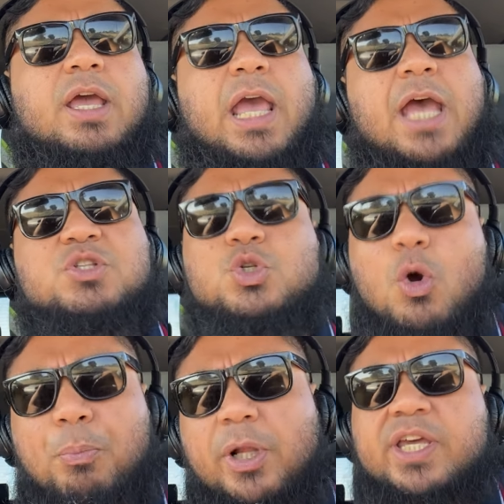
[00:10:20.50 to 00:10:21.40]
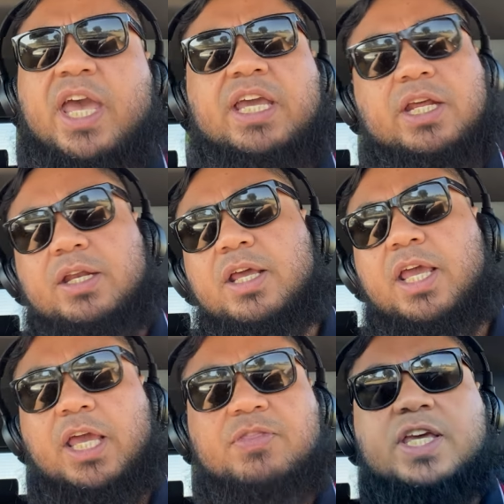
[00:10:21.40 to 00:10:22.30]
and duplicated
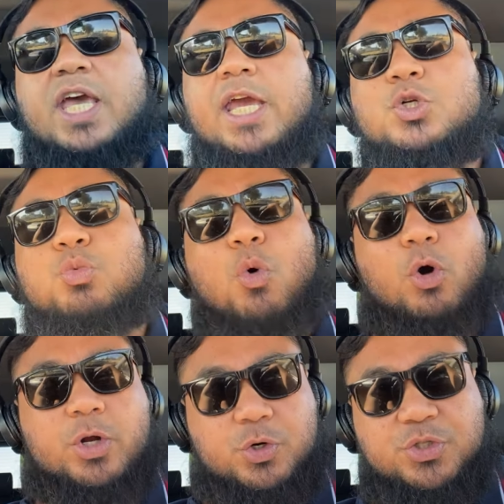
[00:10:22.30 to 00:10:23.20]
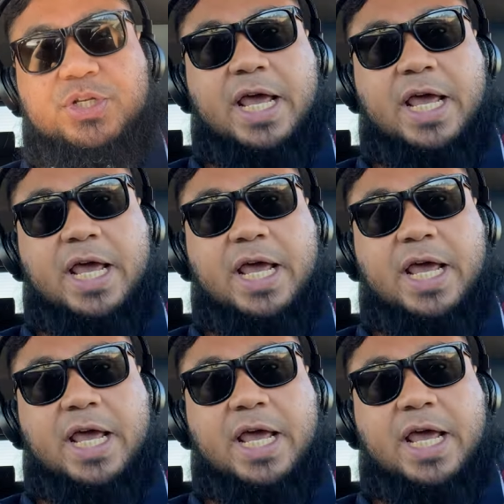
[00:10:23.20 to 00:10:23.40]
in the Cage Warriors